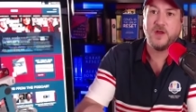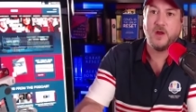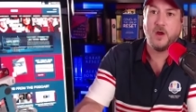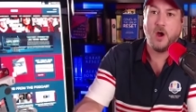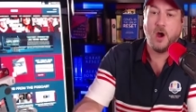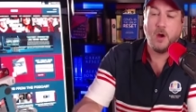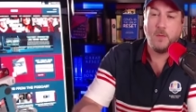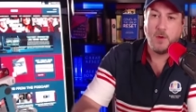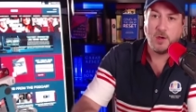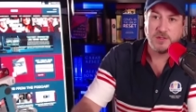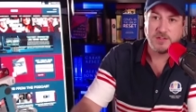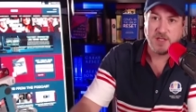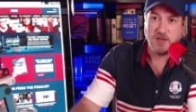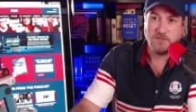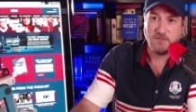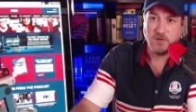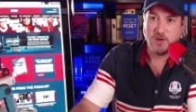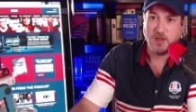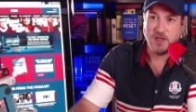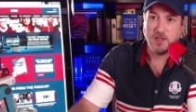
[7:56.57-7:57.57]
almost
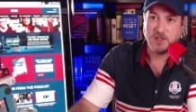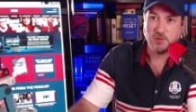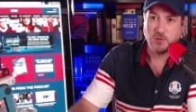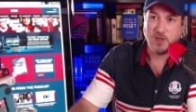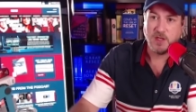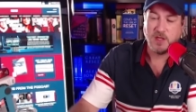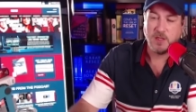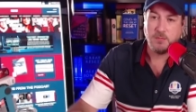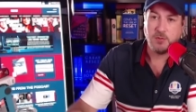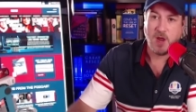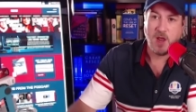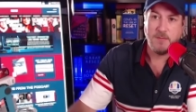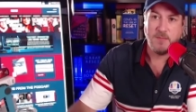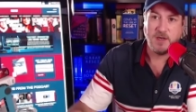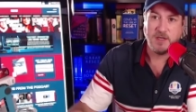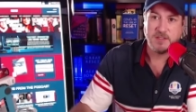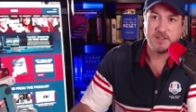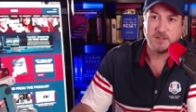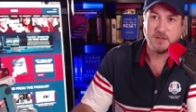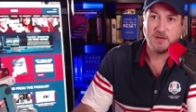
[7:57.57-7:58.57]
every Israeli prime
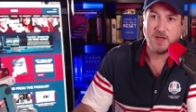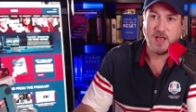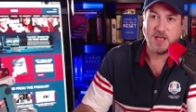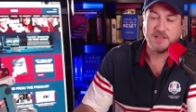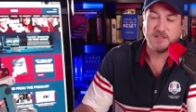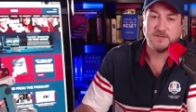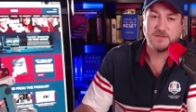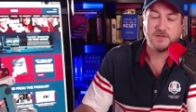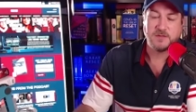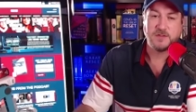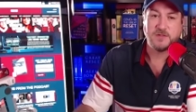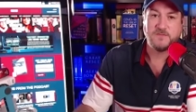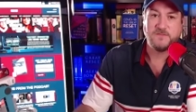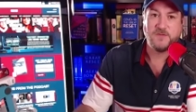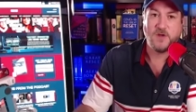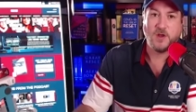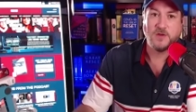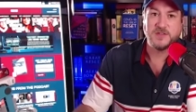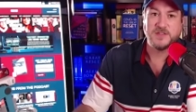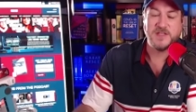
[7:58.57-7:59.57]
minister has a
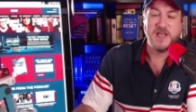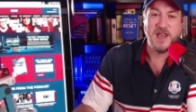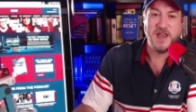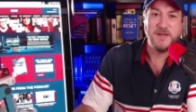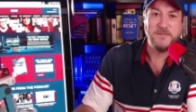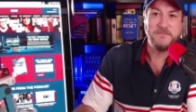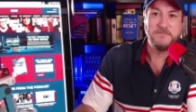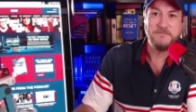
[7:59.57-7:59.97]
false name,